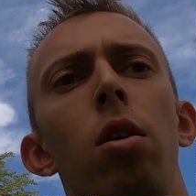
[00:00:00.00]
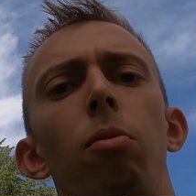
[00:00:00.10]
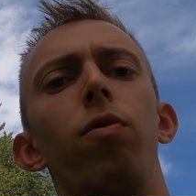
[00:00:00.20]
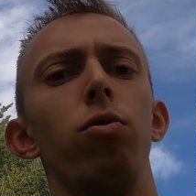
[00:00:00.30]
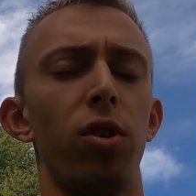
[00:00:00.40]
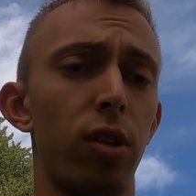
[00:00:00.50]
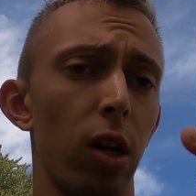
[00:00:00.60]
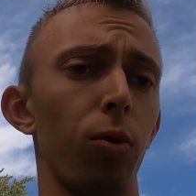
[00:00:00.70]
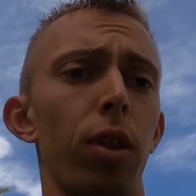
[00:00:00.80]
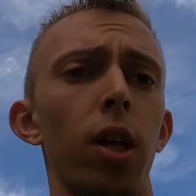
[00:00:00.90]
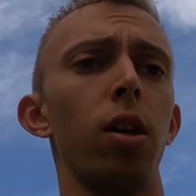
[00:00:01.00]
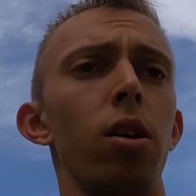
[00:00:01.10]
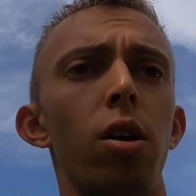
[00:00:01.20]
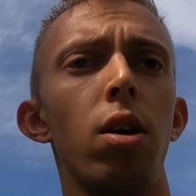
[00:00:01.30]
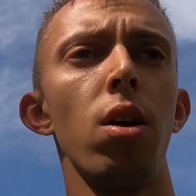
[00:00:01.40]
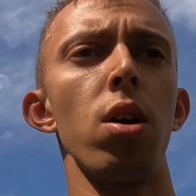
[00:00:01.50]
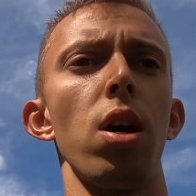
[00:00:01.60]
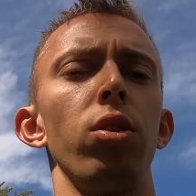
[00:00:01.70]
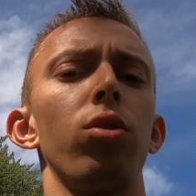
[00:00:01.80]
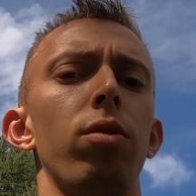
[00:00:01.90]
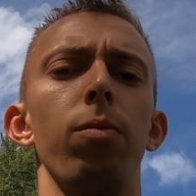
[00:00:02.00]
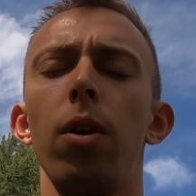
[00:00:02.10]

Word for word: But if you just stick with it and just